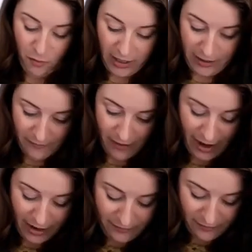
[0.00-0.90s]

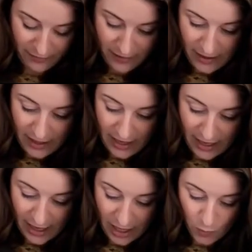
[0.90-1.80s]
45,
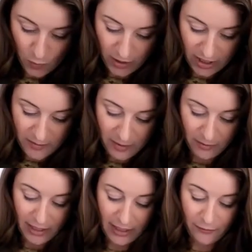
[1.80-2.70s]
and we're going to be
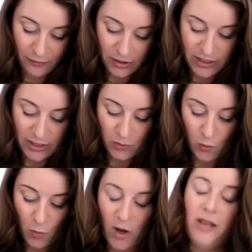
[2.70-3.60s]
reading verses
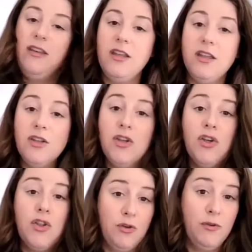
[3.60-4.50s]
1
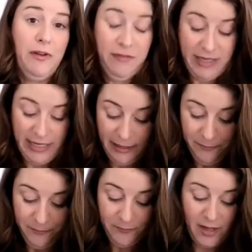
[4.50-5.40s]
through
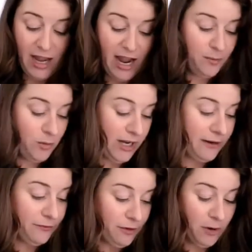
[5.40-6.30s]
15. I'm
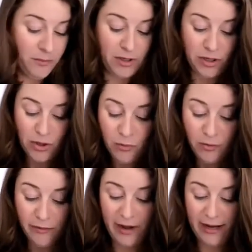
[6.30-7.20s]
reading from the New
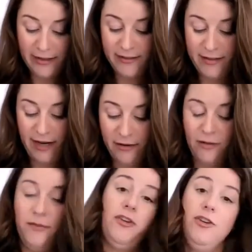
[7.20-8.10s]
Revised
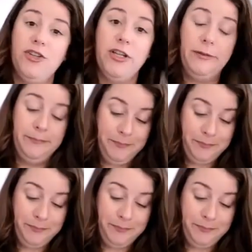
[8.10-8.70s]
Standard Version.